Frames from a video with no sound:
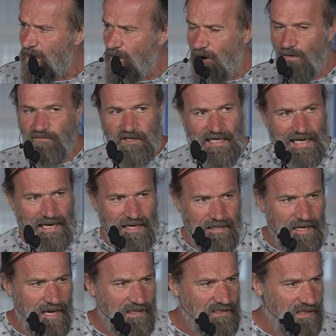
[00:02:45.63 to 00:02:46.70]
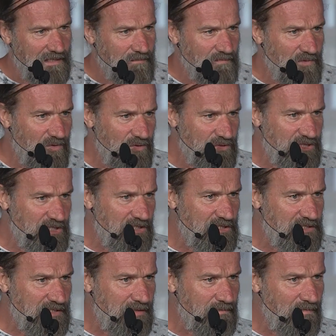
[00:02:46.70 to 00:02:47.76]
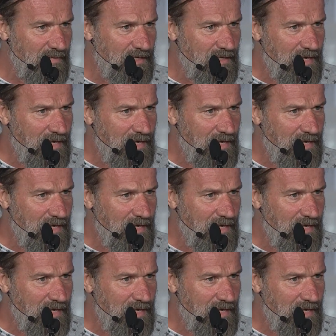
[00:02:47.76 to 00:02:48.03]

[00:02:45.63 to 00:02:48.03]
over the innate immune system